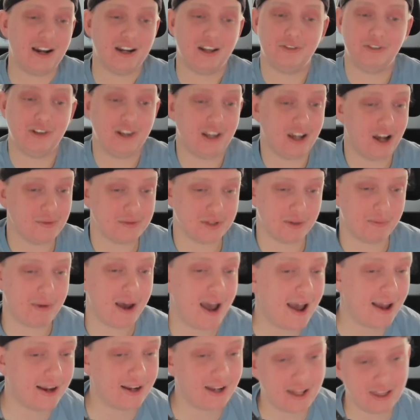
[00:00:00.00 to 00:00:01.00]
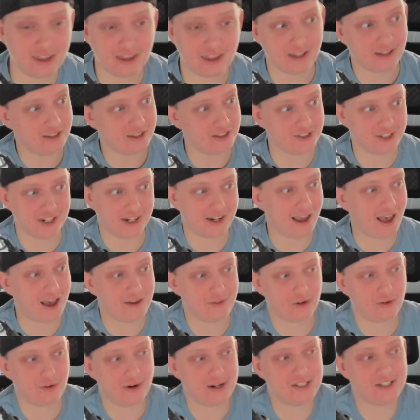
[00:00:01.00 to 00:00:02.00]
if he comes back, I think he's going to have
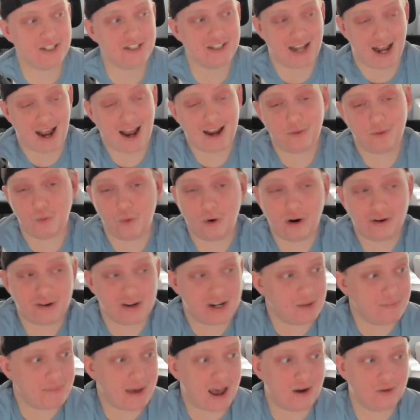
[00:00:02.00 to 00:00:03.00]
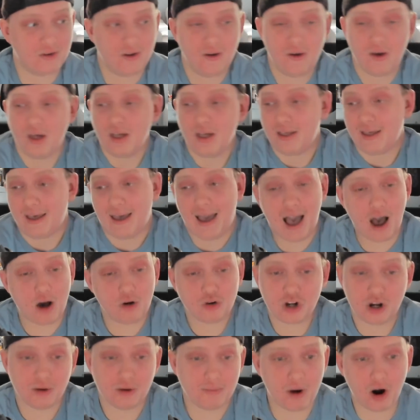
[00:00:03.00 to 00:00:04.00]
a great season. I worry about how
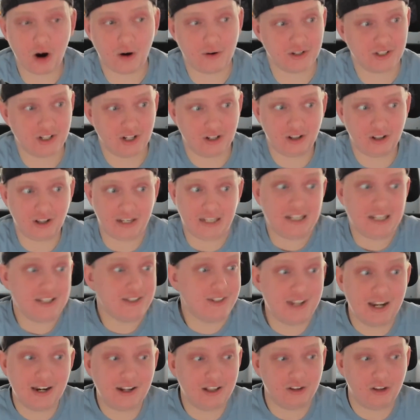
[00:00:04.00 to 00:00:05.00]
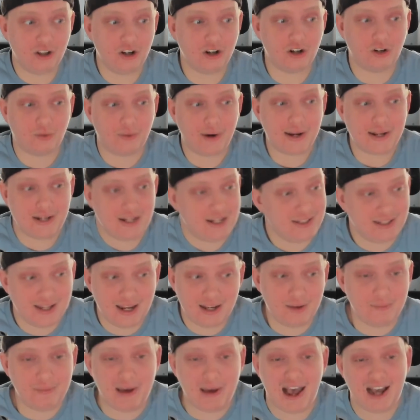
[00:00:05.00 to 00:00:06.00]
Kamara is going to look. He didn't look great. He
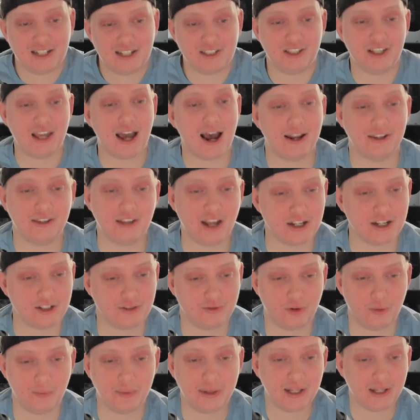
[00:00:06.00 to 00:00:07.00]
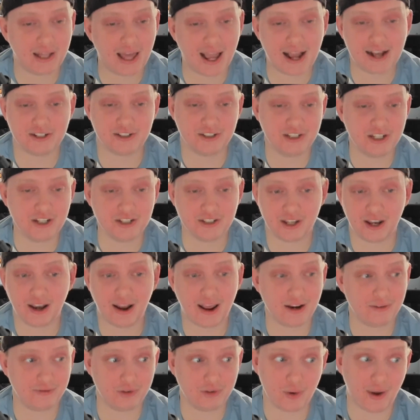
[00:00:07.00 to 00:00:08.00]
didn't pass the eye test for me last season.
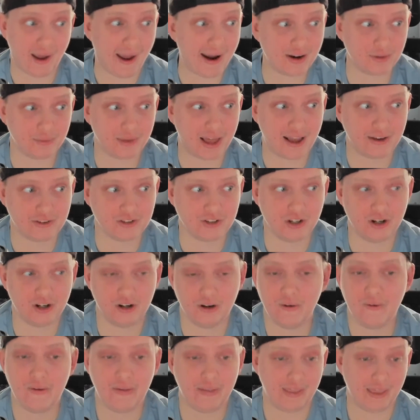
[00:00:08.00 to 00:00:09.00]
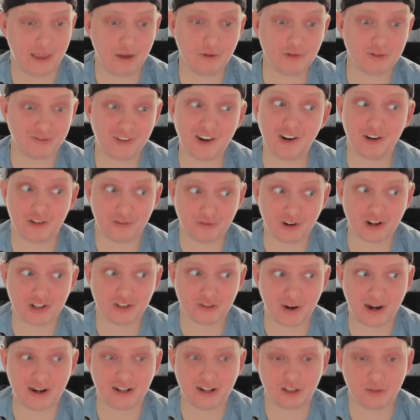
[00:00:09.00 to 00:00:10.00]
And if you had him last year, he was very
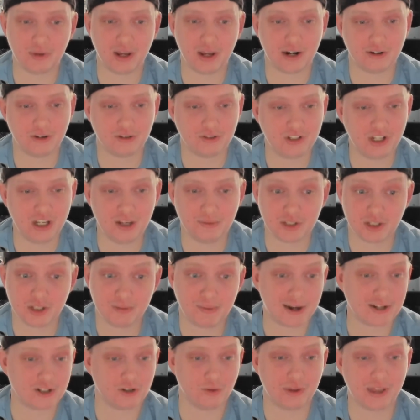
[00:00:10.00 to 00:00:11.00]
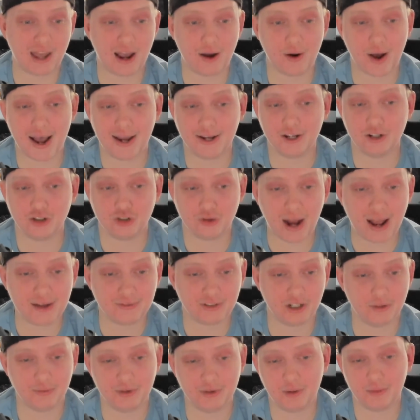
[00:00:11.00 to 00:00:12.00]
frustrating to be on your team, especially with how high you
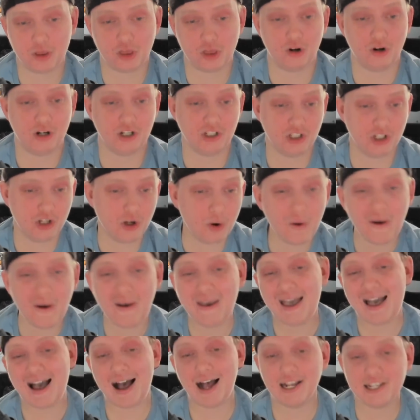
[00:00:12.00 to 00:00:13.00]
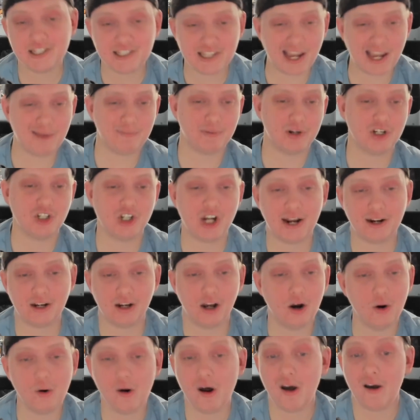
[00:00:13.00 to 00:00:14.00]
drafted him. At number 32, Isaiah
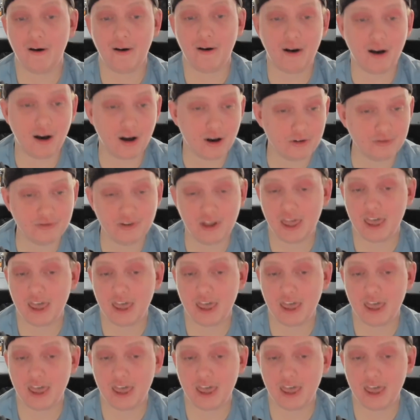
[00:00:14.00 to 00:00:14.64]
Pacheco of